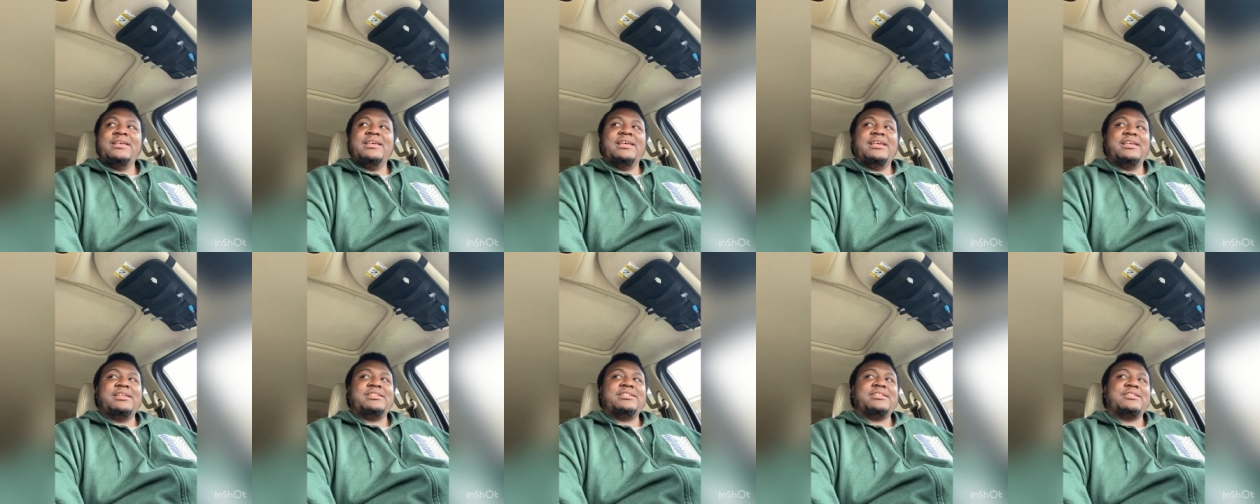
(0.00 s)

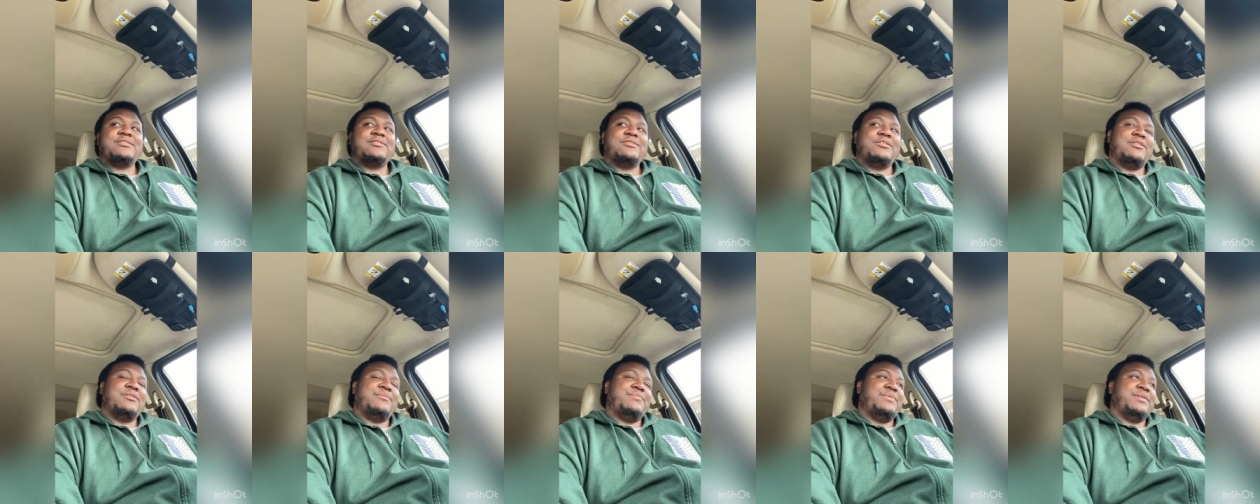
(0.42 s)
This is
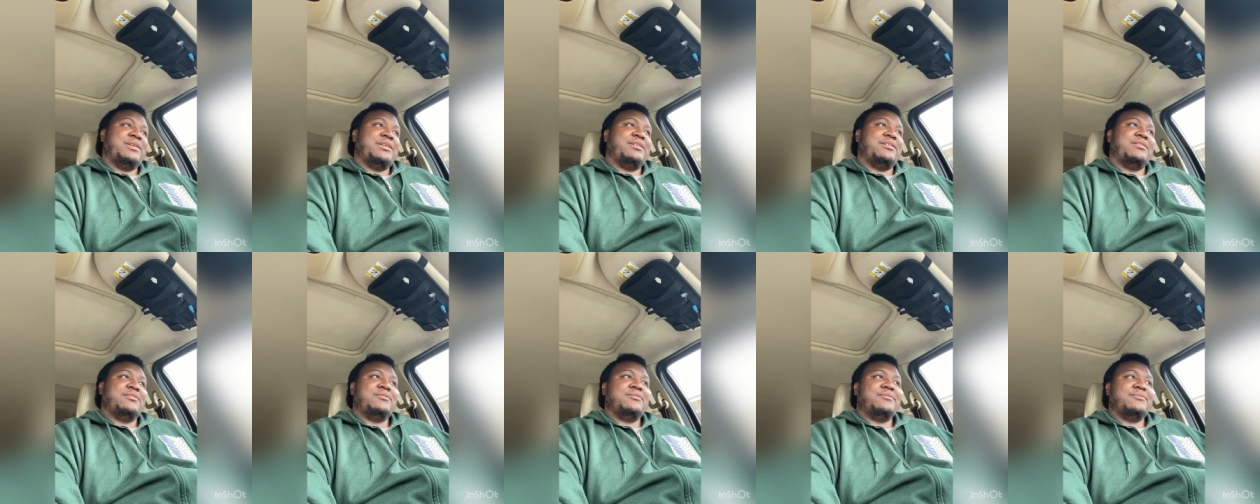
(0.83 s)
going to
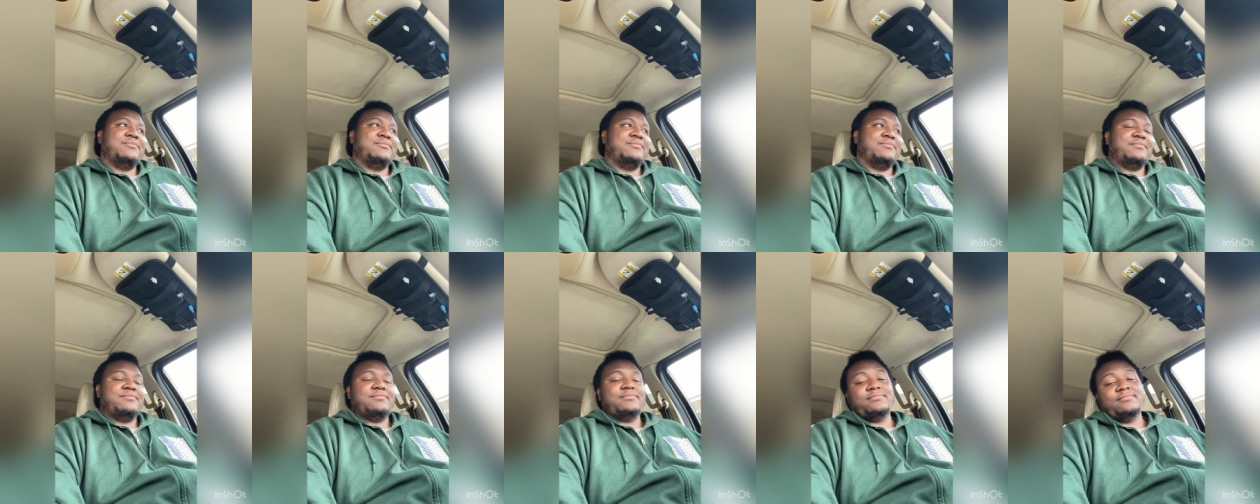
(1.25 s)

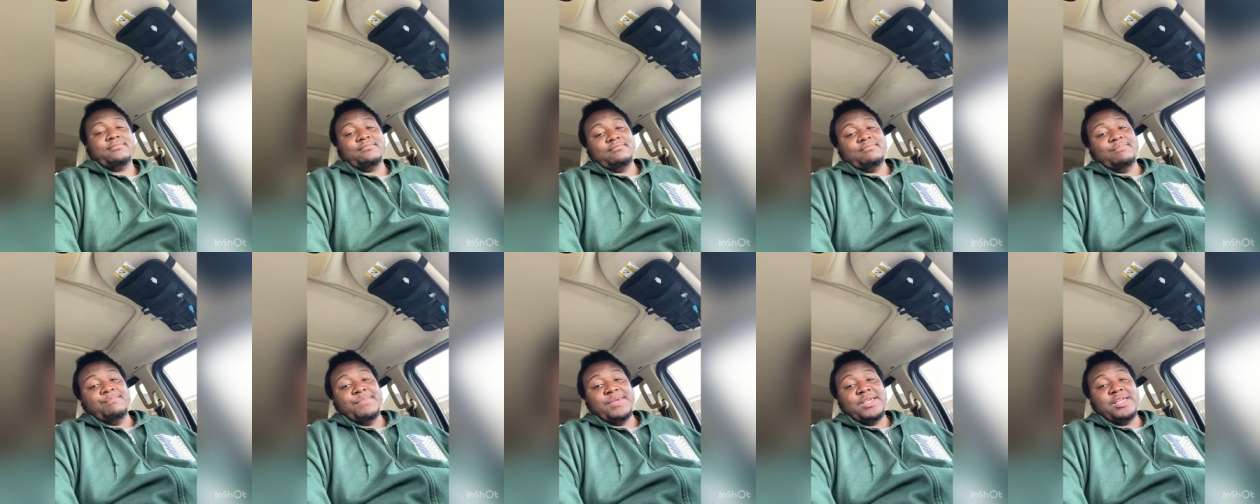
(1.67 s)

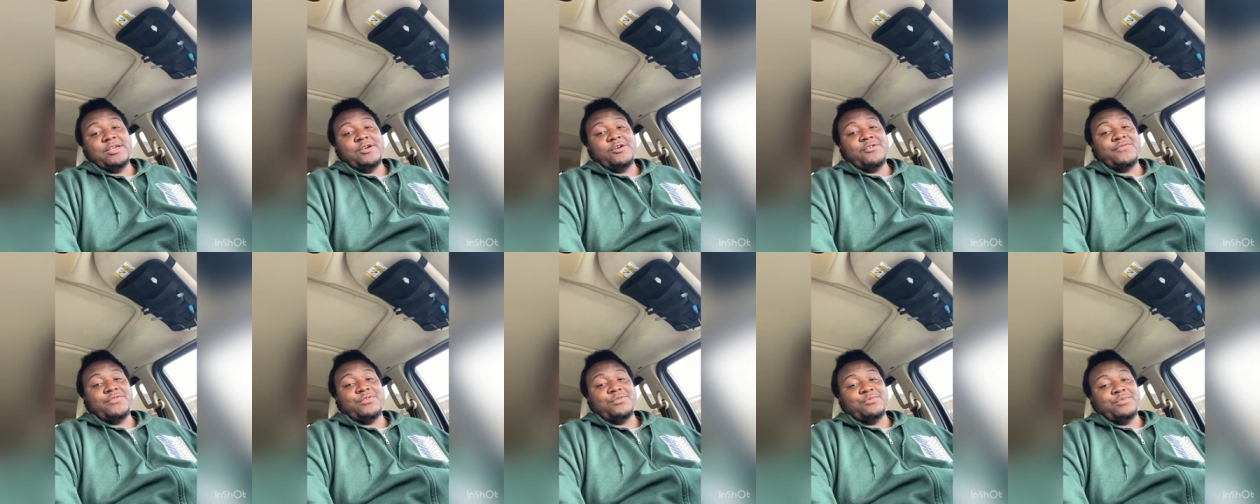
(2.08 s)
be me
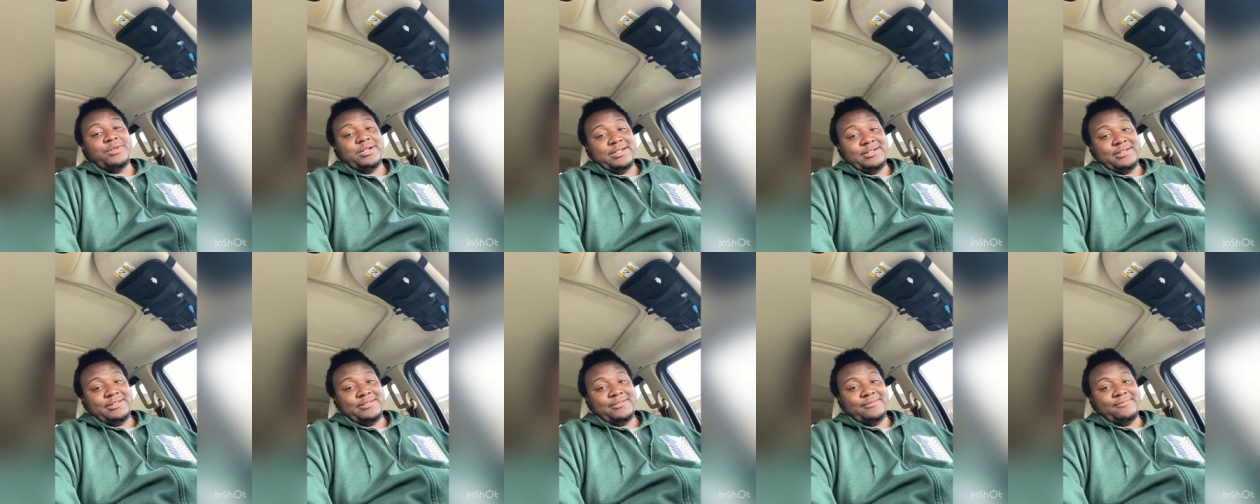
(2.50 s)

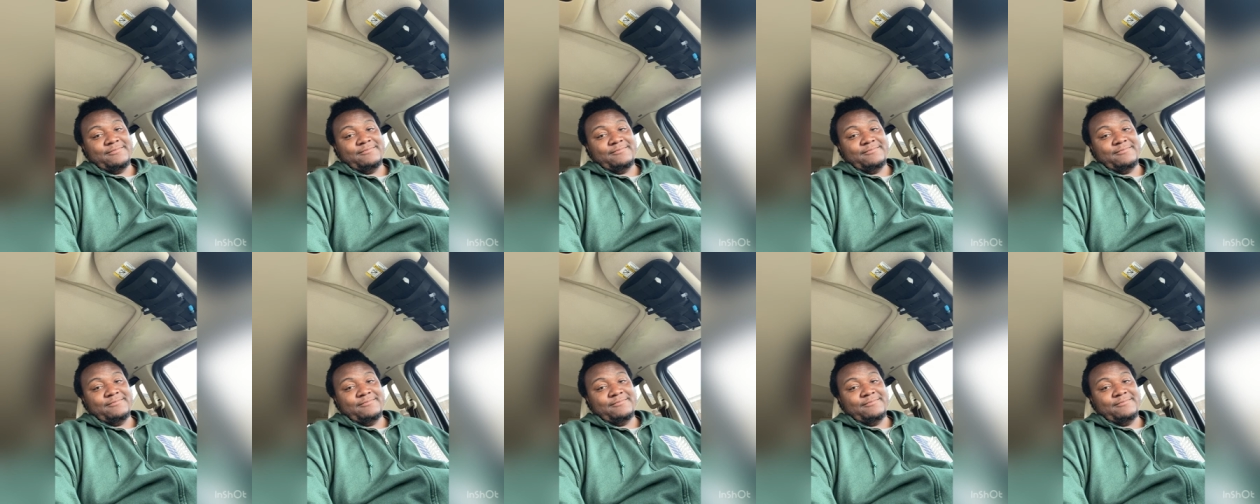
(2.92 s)
overworked.